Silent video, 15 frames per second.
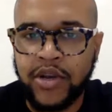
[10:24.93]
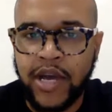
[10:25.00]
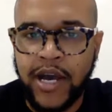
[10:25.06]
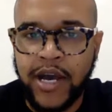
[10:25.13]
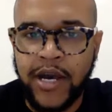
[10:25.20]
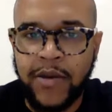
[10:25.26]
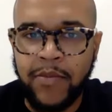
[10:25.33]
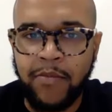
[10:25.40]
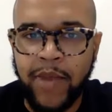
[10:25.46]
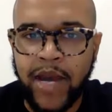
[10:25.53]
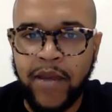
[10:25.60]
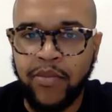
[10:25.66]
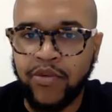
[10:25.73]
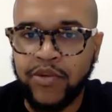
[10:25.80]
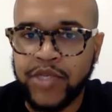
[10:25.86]
My
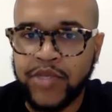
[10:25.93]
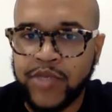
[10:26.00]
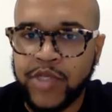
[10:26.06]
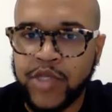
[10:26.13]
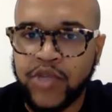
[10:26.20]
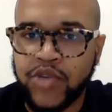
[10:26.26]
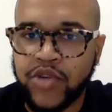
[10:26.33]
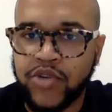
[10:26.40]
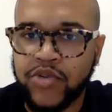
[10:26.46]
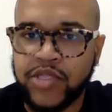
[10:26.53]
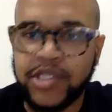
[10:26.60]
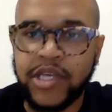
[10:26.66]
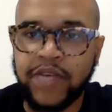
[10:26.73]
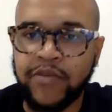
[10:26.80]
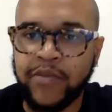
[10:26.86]
boys would struggle in
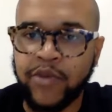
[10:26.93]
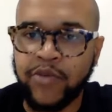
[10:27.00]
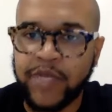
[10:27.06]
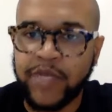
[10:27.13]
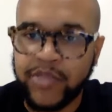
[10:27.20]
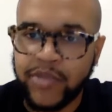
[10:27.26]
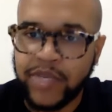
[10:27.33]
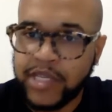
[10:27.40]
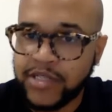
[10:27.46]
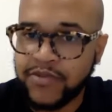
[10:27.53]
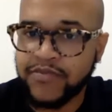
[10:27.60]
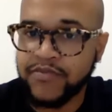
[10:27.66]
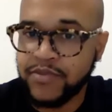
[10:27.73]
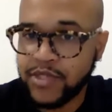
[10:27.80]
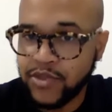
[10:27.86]
tough moments because
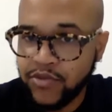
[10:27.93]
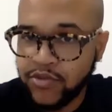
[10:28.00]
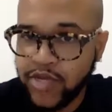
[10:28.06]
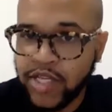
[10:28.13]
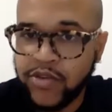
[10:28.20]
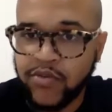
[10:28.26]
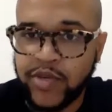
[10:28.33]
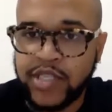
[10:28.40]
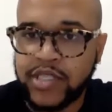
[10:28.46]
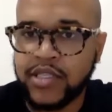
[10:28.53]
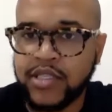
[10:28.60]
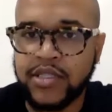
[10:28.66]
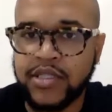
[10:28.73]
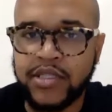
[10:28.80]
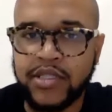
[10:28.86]
of two key
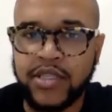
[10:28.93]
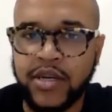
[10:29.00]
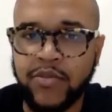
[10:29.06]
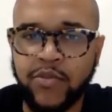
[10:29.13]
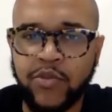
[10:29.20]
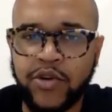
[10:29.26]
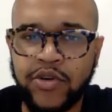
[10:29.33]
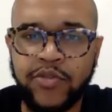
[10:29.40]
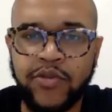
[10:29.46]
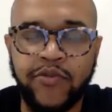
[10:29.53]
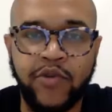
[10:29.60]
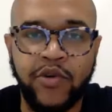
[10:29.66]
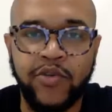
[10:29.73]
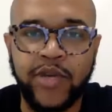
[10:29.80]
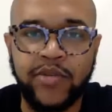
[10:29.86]
reasons. Some were
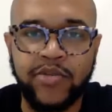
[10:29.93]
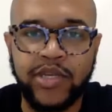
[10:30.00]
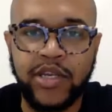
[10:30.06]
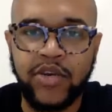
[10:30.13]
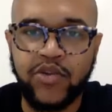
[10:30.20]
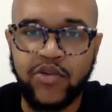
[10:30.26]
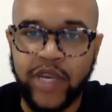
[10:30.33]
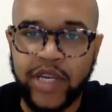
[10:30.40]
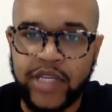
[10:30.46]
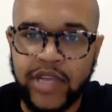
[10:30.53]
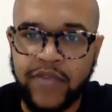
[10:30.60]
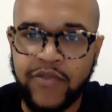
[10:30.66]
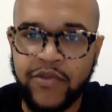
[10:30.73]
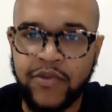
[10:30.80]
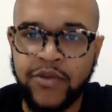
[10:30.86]
performing below grade
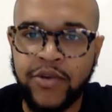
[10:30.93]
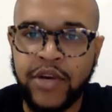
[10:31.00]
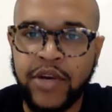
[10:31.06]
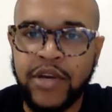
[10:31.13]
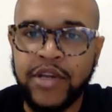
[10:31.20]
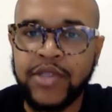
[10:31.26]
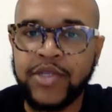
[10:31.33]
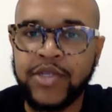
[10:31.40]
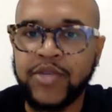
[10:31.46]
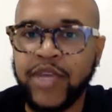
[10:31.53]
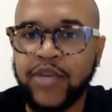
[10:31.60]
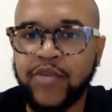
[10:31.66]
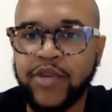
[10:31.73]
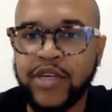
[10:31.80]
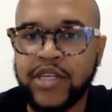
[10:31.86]
level, so they
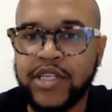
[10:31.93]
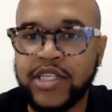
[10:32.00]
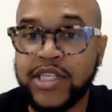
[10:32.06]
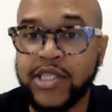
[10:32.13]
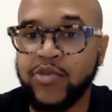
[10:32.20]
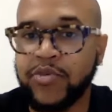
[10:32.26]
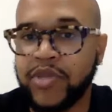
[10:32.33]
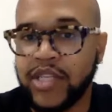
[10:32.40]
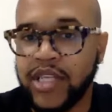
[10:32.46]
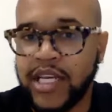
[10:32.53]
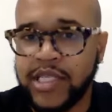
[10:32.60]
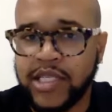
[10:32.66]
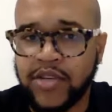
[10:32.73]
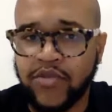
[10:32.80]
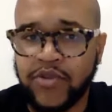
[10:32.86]
would disrupt the
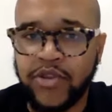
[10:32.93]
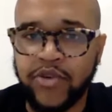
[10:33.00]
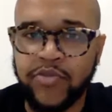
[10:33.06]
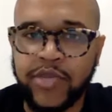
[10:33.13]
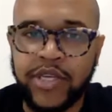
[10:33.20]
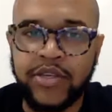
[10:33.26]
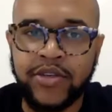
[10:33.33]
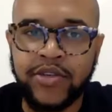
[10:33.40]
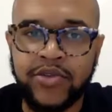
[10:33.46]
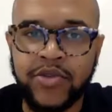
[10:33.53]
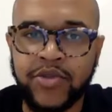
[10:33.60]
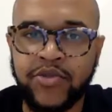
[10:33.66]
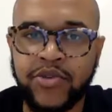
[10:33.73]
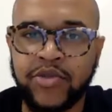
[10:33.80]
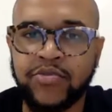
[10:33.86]
lesson or their peers,
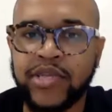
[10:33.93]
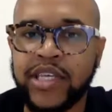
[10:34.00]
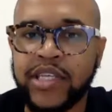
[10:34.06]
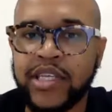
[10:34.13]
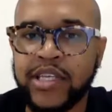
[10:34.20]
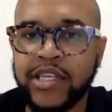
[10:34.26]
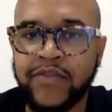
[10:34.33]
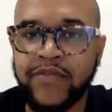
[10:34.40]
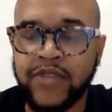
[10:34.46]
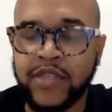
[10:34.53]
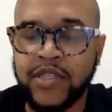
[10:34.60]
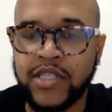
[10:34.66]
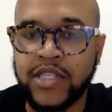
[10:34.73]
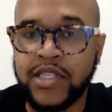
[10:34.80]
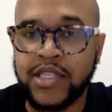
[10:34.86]
or completely
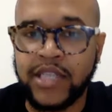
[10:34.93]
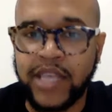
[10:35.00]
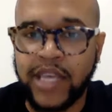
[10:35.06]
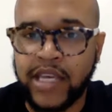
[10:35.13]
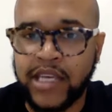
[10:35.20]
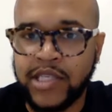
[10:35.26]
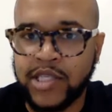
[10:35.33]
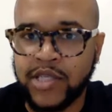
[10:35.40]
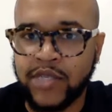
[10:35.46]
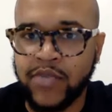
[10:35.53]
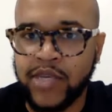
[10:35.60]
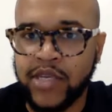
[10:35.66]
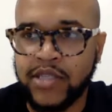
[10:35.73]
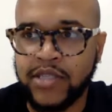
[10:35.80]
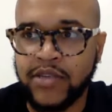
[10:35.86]
disengage as a
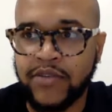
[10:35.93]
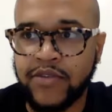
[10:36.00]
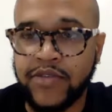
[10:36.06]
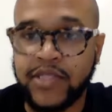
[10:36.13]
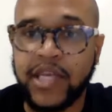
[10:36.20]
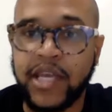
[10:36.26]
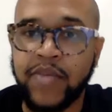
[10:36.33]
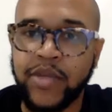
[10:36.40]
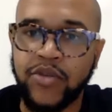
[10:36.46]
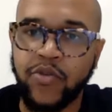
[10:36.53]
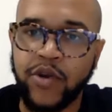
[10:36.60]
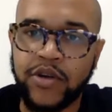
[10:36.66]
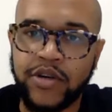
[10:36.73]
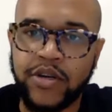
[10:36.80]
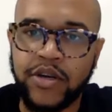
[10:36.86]
means of escaping the
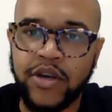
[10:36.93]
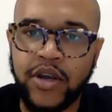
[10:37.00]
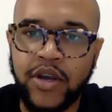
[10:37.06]
work,